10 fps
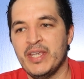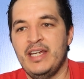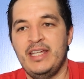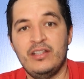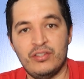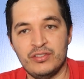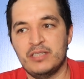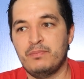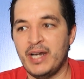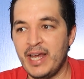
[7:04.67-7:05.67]
And so,
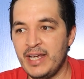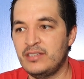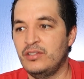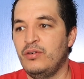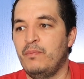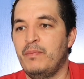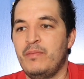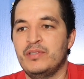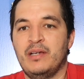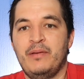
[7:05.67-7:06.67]
for this, we are
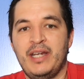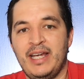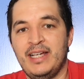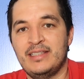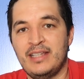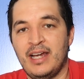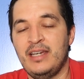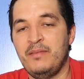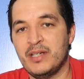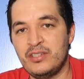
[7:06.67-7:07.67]
going to look at this
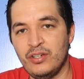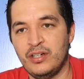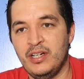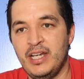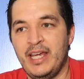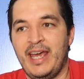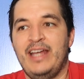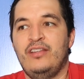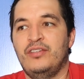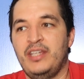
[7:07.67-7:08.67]
animation where, as you can
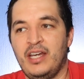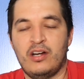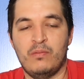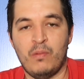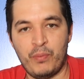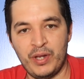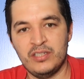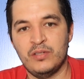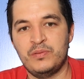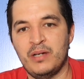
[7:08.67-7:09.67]
see, we have a voltage,
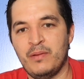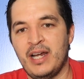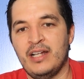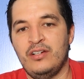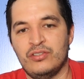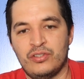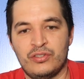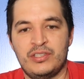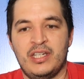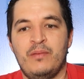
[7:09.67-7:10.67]
a current, and a
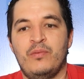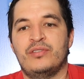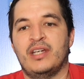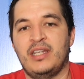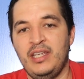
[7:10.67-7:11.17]
resistance here.